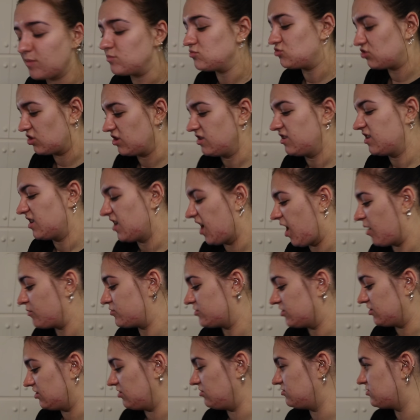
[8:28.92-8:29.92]
Drinking
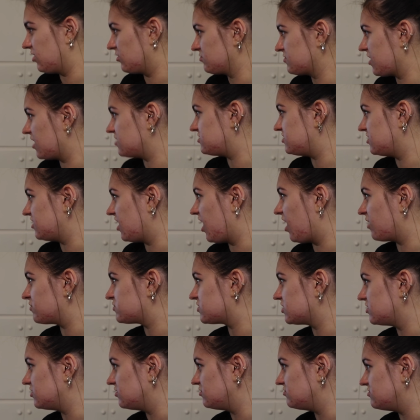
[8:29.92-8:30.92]
absolute, I'm getting
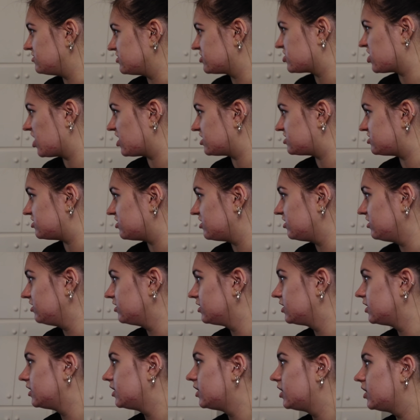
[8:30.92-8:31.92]
absolutely getting.
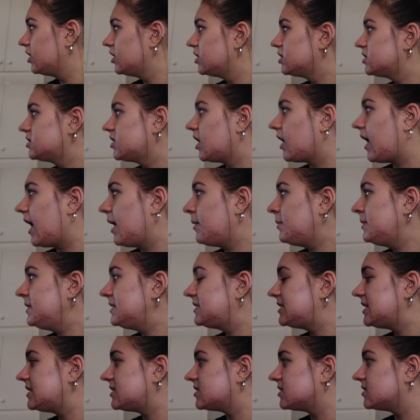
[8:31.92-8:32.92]
So how many
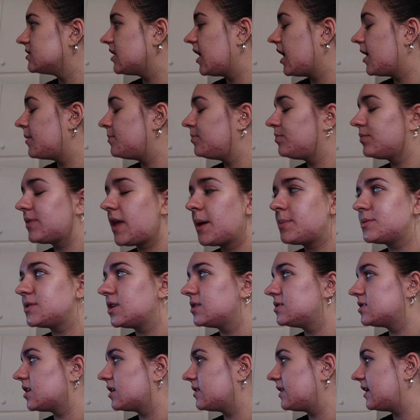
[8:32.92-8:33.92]
season um,
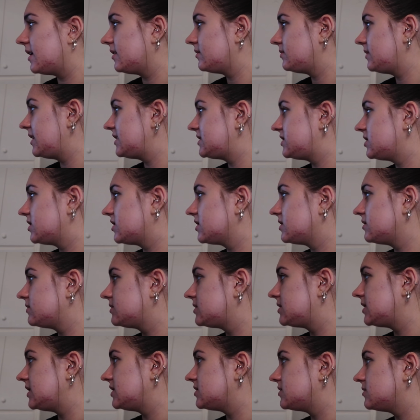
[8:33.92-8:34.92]
episodes are there? Let's look at
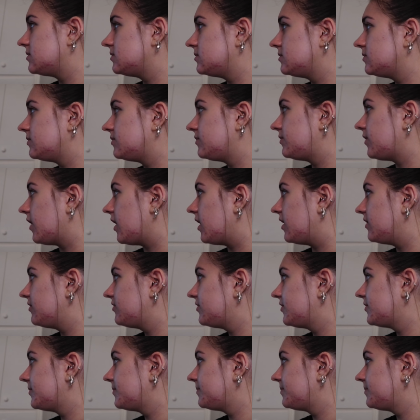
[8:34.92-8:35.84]
season five.